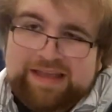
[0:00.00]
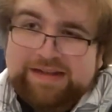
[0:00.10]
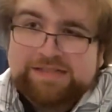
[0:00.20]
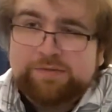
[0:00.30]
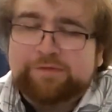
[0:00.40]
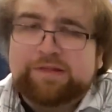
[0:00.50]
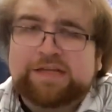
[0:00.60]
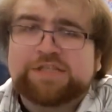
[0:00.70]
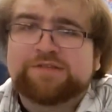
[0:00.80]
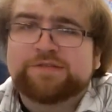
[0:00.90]

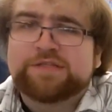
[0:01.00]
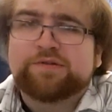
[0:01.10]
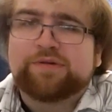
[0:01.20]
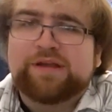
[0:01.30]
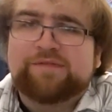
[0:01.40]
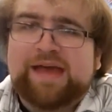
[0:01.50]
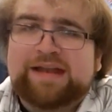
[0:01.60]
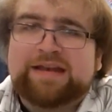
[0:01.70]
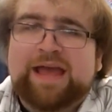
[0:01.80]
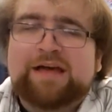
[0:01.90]
of the story of
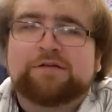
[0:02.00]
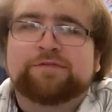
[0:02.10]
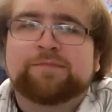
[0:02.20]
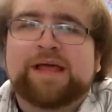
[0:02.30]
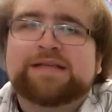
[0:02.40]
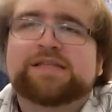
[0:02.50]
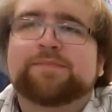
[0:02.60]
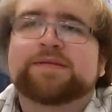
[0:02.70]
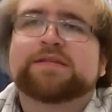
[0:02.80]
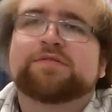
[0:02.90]
Ed and Al from last
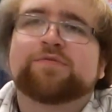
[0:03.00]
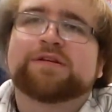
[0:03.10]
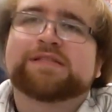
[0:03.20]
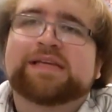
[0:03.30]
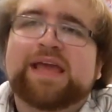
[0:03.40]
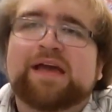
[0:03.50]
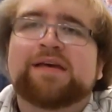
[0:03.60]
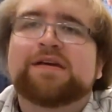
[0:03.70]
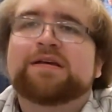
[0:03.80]
episode, where it's like, yeah,